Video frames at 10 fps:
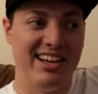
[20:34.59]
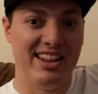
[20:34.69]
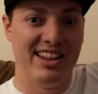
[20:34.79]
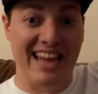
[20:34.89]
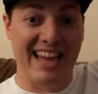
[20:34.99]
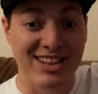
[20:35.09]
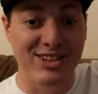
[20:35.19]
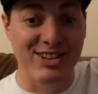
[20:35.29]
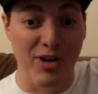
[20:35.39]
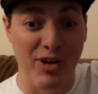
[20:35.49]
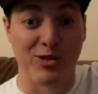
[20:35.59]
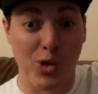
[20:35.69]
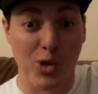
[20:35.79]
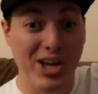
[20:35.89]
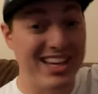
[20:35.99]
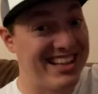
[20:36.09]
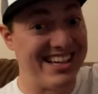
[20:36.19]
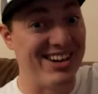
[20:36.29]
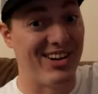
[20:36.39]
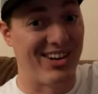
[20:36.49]
They had the fucking rookie of the
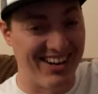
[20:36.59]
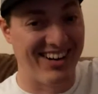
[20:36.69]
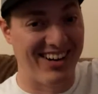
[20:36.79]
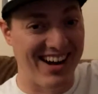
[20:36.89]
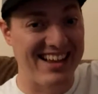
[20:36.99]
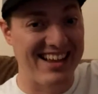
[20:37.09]
year, all right?